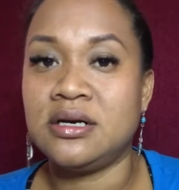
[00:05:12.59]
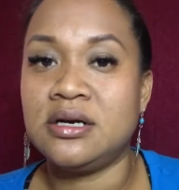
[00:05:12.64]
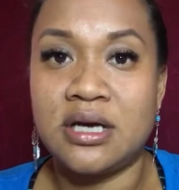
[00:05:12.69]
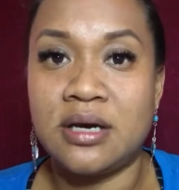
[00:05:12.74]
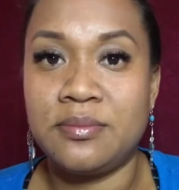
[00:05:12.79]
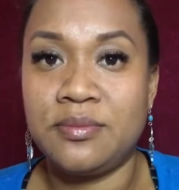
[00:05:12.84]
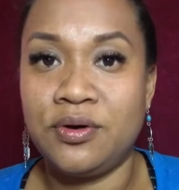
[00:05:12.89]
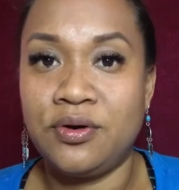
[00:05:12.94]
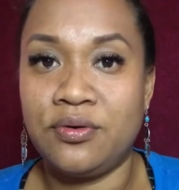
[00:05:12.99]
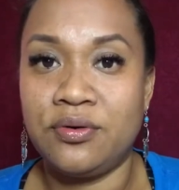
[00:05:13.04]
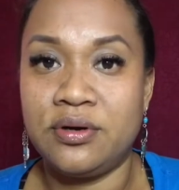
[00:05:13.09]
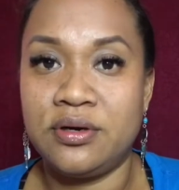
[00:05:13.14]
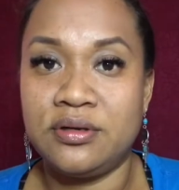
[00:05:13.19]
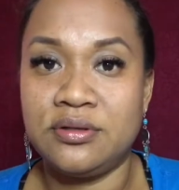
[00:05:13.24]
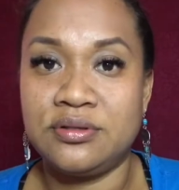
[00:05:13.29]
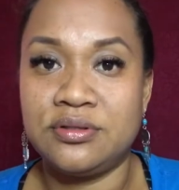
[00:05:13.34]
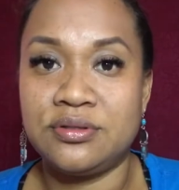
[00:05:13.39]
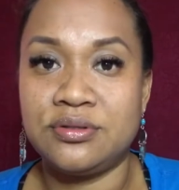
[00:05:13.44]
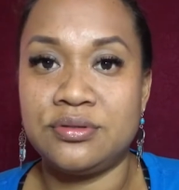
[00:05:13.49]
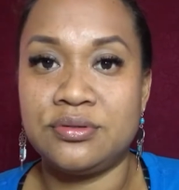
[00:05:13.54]
I'm going
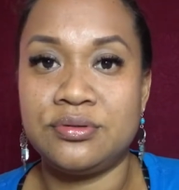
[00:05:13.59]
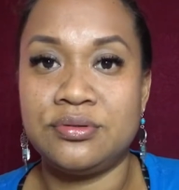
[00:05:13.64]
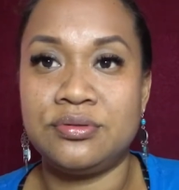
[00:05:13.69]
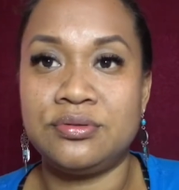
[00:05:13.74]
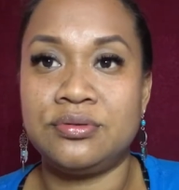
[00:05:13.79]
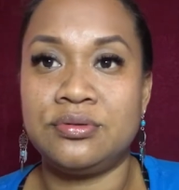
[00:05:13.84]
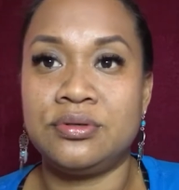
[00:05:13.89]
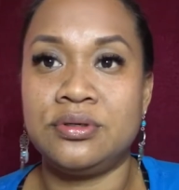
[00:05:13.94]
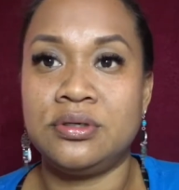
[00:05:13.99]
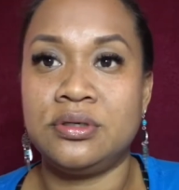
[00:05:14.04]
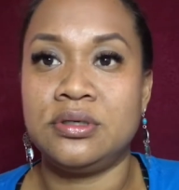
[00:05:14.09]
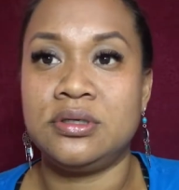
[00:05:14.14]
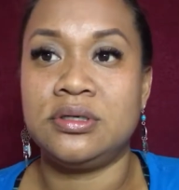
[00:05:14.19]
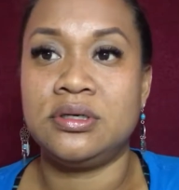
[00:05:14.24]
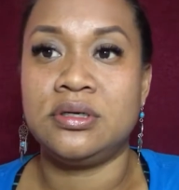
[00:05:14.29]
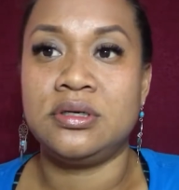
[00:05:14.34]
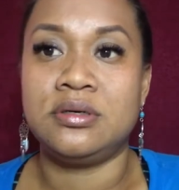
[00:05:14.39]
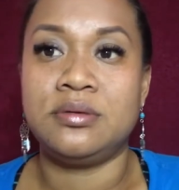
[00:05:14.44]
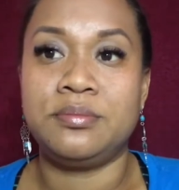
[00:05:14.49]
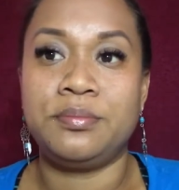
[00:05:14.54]
to
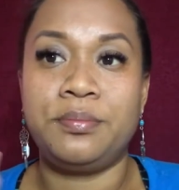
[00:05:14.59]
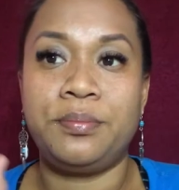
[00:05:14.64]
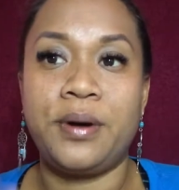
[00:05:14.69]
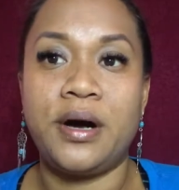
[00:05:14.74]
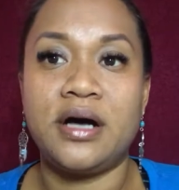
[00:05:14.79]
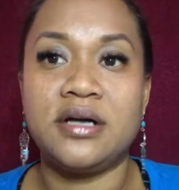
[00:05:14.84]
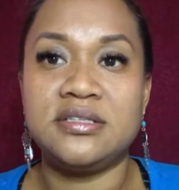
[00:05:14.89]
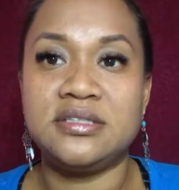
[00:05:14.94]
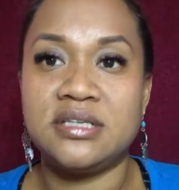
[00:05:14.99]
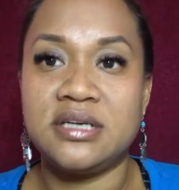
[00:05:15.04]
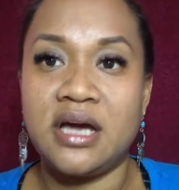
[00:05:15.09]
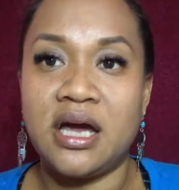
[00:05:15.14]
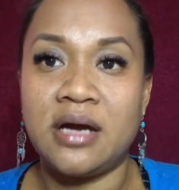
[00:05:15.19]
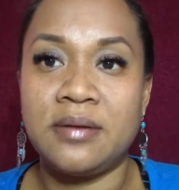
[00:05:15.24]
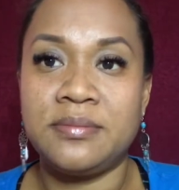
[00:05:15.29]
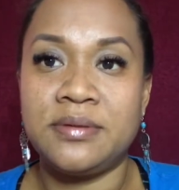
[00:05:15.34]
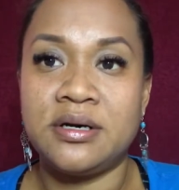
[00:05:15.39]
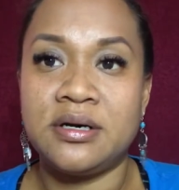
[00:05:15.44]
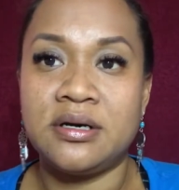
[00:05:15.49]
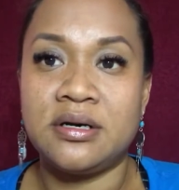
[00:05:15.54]
pause the
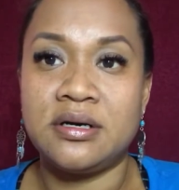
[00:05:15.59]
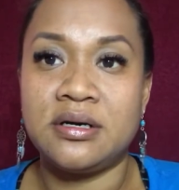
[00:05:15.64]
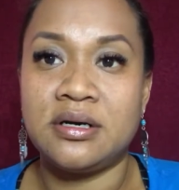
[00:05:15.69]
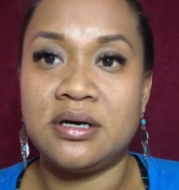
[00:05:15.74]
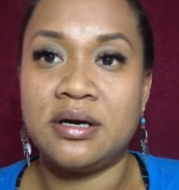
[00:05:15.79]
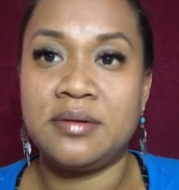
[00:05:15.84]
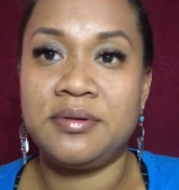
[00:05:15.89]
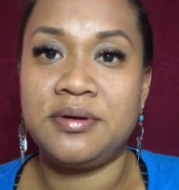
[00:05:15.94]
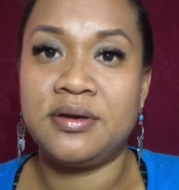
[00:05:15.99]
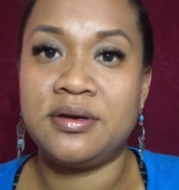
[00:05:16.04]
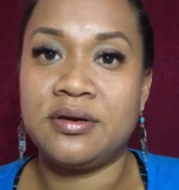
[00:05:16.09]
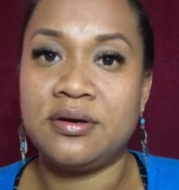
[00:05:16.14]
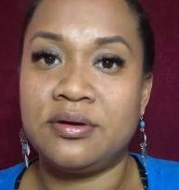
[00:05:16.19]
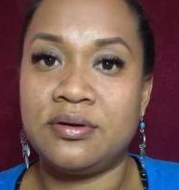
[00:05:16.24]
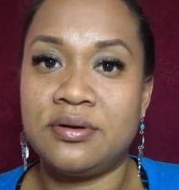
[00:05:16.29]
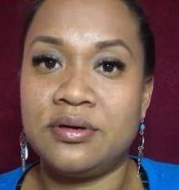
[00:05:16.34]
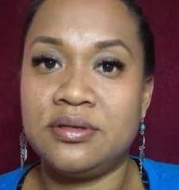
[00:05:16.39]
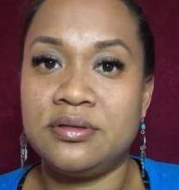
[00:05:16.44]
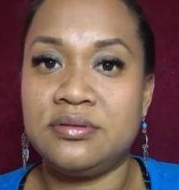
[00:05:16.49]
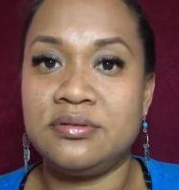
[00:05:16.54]
camera. I'm gonna
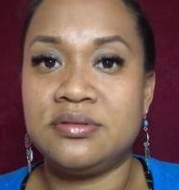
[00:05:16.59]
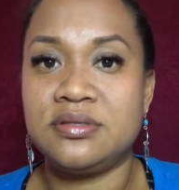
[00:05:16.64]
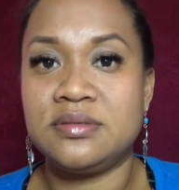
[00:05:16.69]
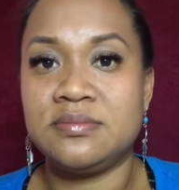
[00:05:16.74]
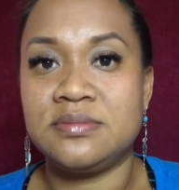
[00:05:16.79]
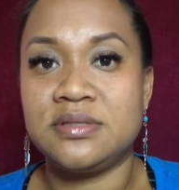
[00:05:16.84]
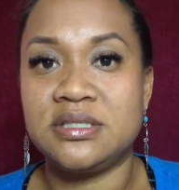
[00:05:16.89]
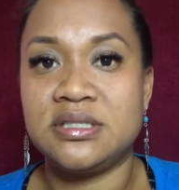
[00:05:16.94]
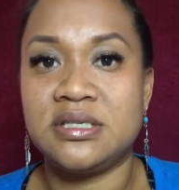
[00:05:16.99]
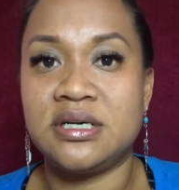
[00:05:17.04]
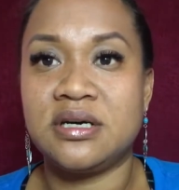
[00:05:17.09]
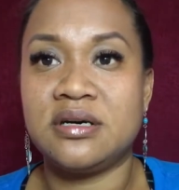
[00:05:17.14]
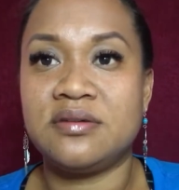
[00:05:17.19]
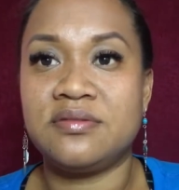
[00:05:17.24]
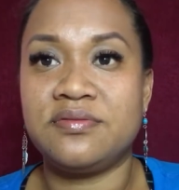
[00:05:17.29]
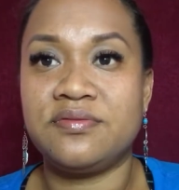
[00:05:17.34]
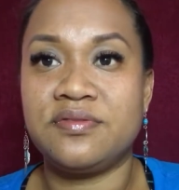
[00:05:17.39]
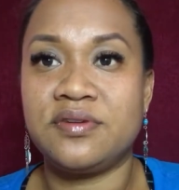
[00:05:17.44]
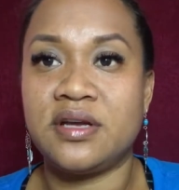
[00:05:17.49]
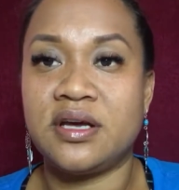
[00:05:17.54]
go and do some stuff
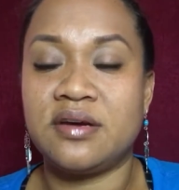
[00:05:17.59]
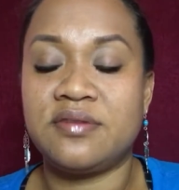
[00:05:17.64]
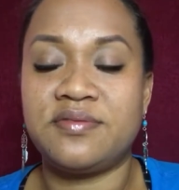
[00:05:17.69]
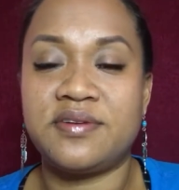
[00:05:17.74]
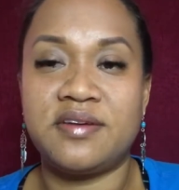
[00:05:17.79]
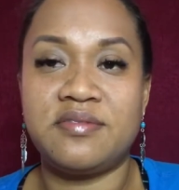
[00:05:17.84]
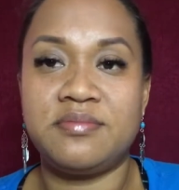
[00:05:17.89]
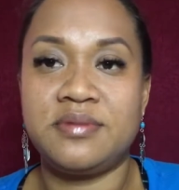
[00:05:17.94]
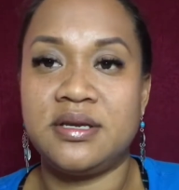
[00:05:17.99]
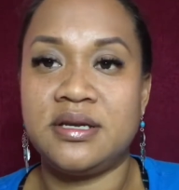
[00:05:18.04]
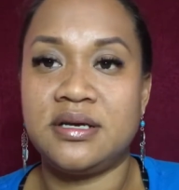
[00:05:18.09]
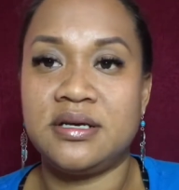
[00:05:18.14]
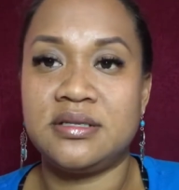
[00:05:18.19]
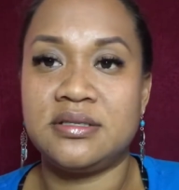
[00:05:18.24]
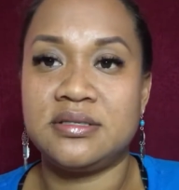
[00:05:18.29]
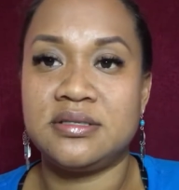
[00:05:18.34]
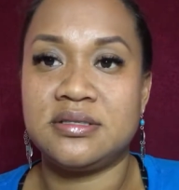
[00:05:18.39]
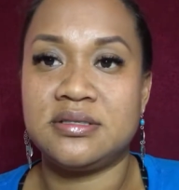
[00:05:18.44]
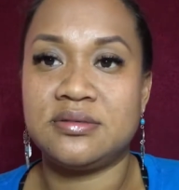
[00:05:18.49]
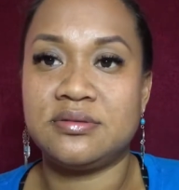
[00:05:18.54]
for like 5
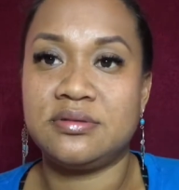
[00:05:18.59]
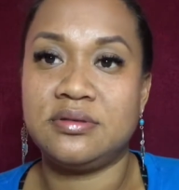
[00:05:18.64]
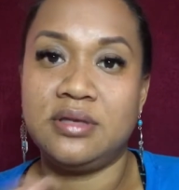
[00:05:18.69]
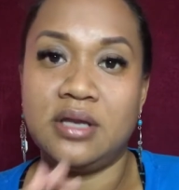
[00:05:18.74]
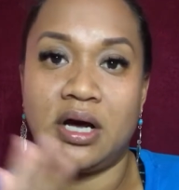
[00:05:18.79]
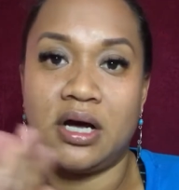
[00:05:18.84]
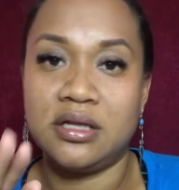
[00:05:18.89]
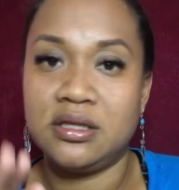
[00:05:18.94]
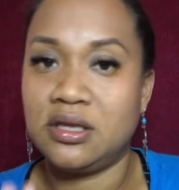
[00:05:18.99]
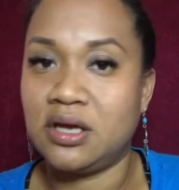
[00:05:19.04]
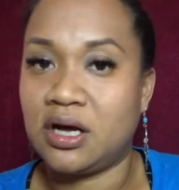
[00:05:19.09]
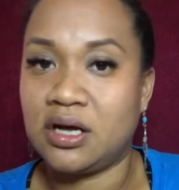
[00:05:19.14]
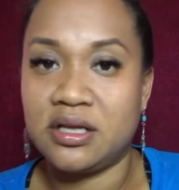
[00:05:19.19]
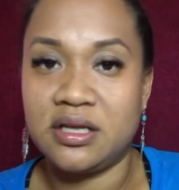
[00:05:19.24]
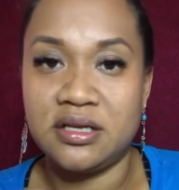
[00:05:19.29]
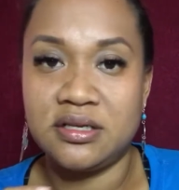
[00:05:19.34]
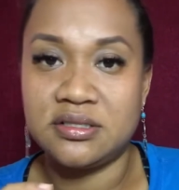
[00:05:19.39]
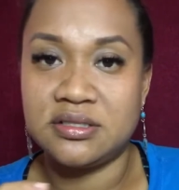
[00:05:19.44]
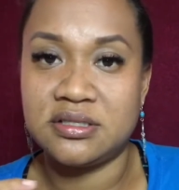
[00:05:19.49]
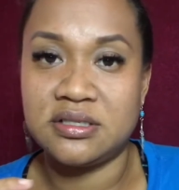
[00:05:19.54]
minutes,
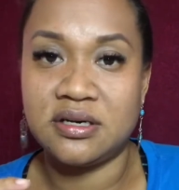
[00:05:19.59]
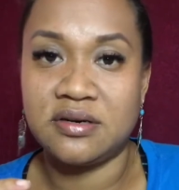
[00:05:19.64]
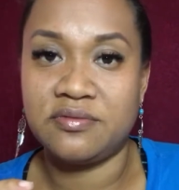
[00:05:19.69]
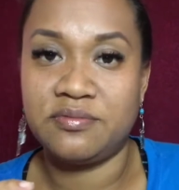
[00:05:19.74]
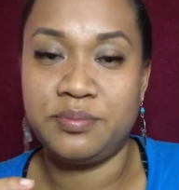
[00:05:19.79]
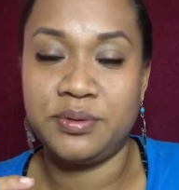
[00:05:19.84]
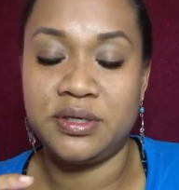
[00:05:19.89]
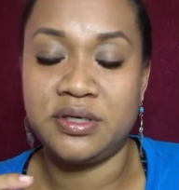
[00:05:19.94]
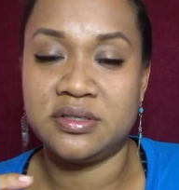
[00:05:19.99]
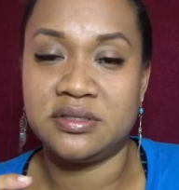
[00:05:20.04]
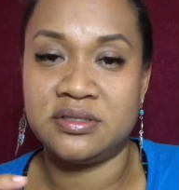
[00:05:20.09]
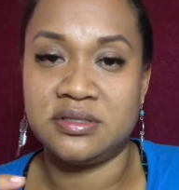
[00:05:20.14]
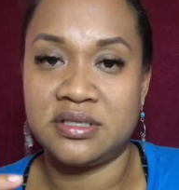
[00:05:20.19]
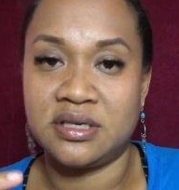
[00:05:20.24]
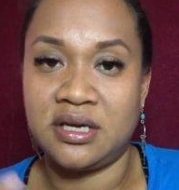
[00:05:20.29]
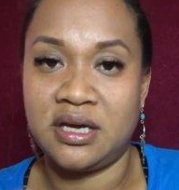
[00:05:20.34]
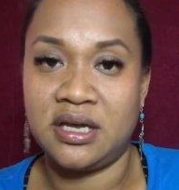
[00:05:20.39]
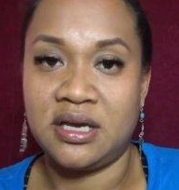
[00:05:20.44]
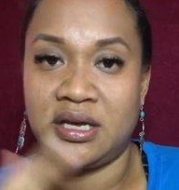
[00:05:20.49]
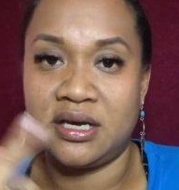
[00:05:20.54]
non-talking stuff, because
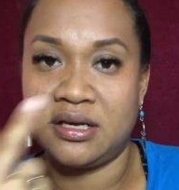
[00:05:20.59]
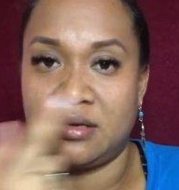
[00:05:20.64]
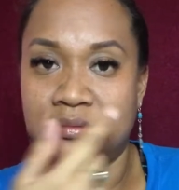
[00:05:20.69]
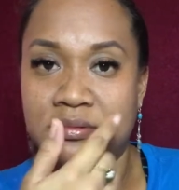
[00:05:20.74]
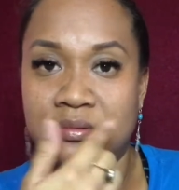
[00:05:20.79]
again I